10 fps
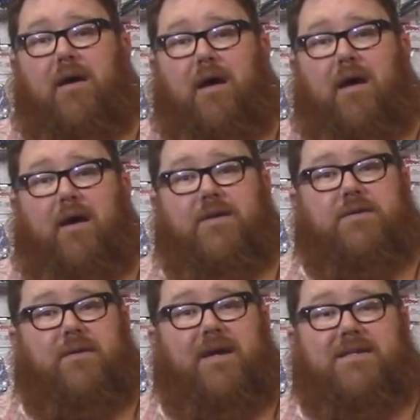
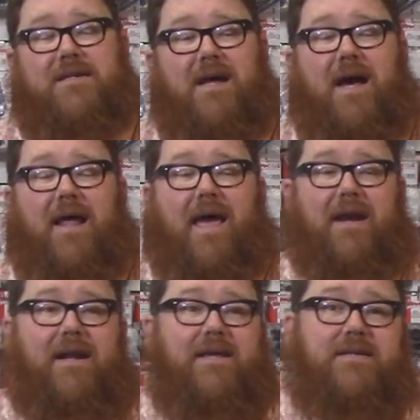so it's not had
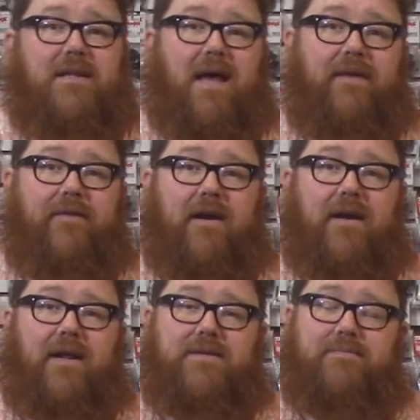an easy life, and
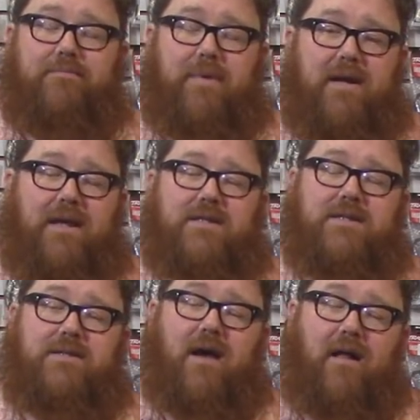it has been a
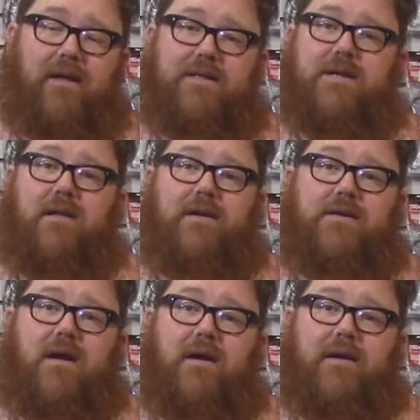solid
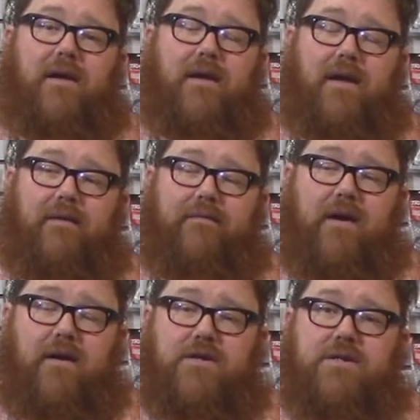truck,
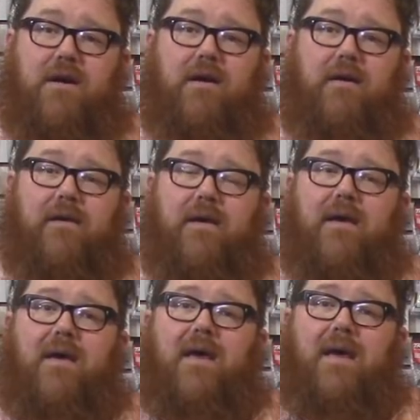very strong,
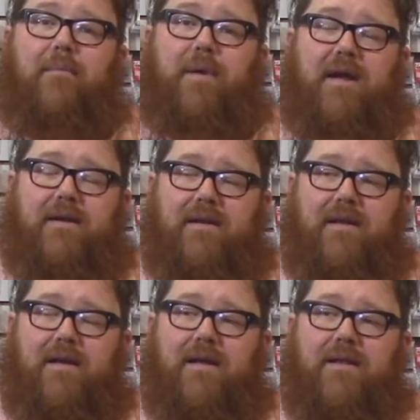but
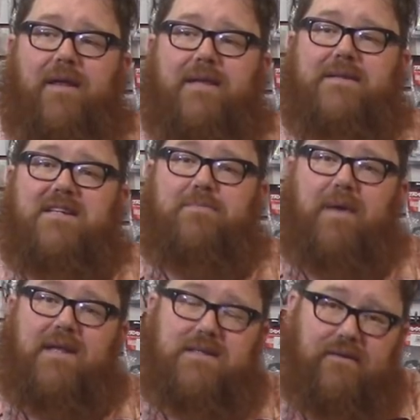it's
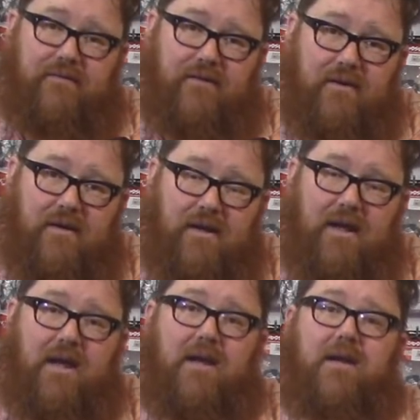expensive.
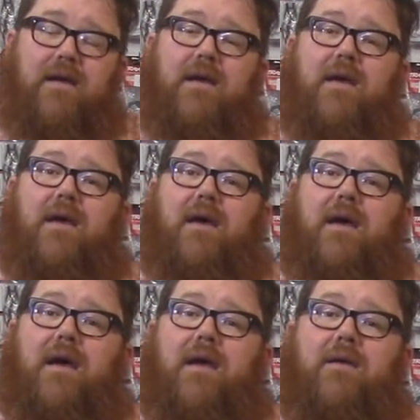And
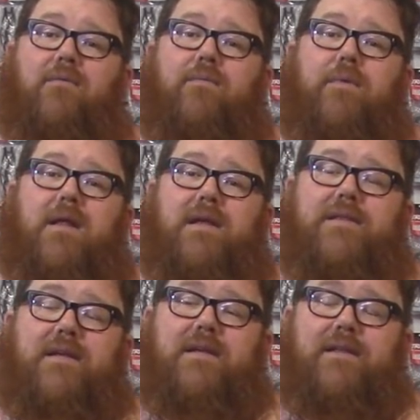really,
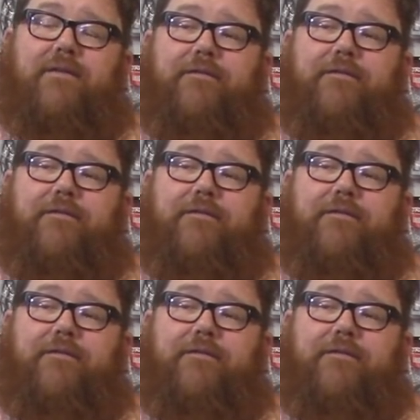the